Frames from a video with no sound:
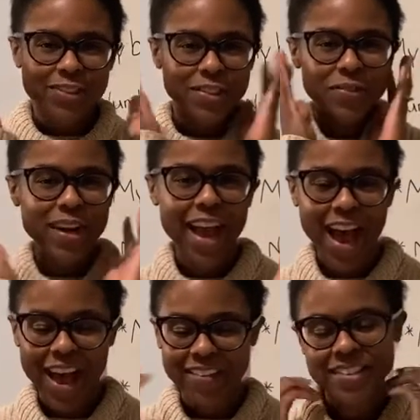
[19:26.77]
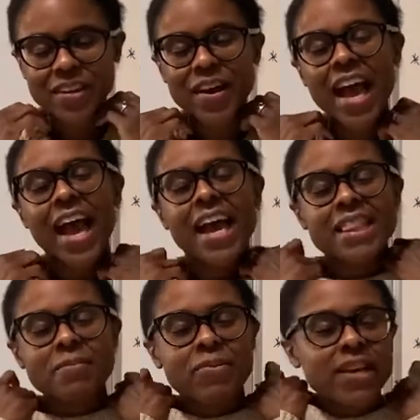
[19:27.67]
What do I have? So in
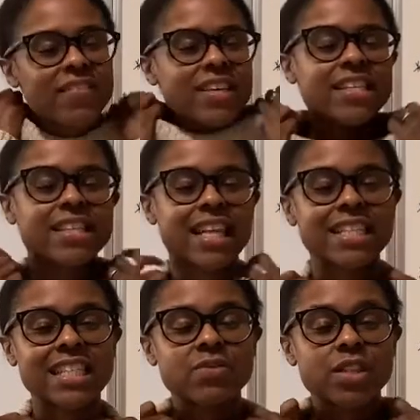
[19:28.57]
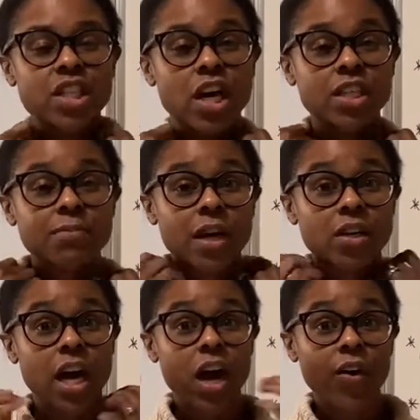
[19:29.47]
the previous lesson, we talked
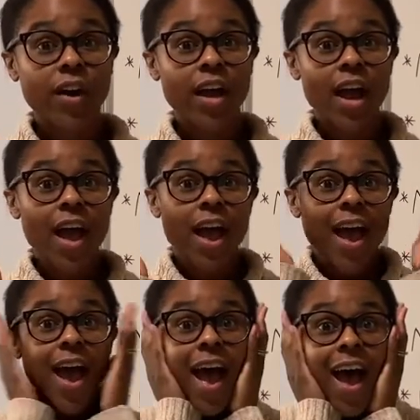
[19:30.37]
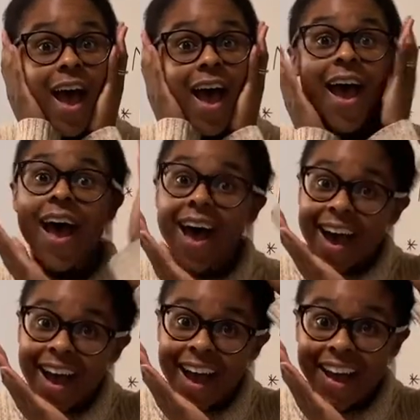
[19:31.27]
about our
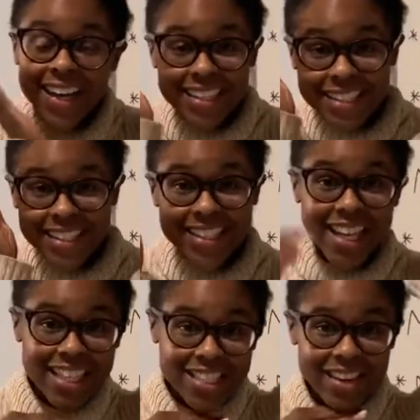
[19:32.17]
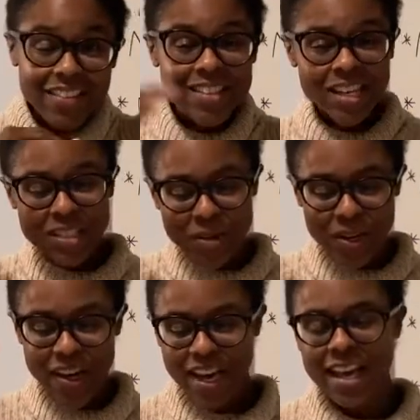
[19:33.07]
head. That's right, we talked about
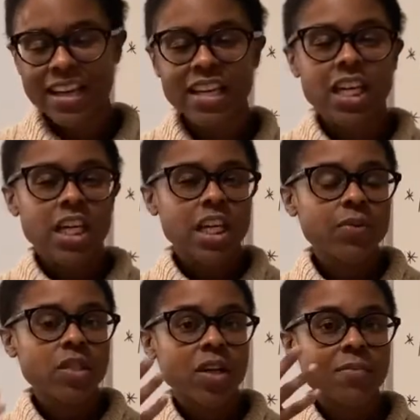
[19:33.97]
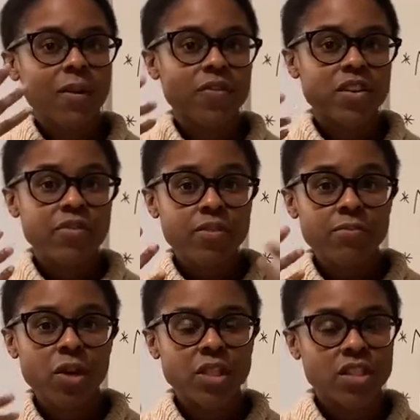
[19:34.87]
our head, and we talked about the
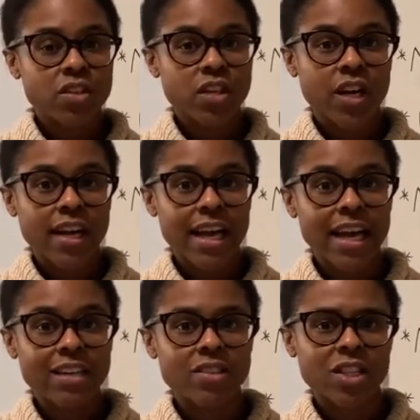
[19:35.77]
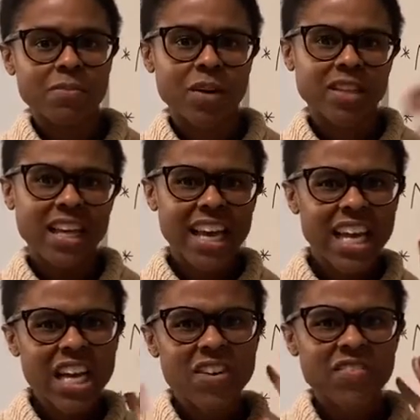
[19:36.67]
different parts on our head. We talked about the
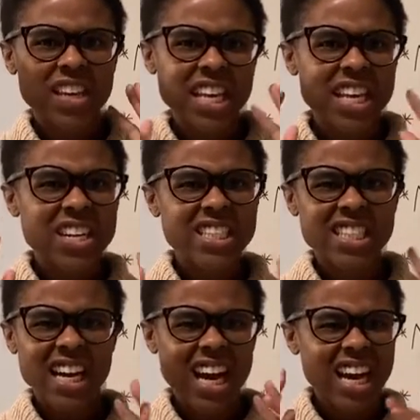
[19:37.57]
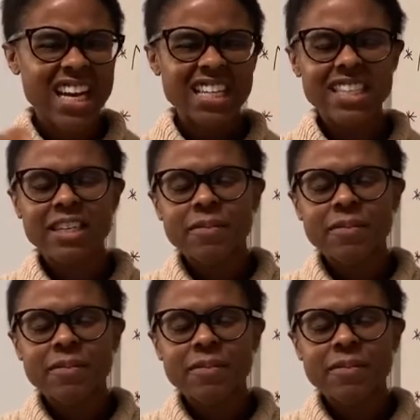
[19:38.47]
hair and the ears and the eyes.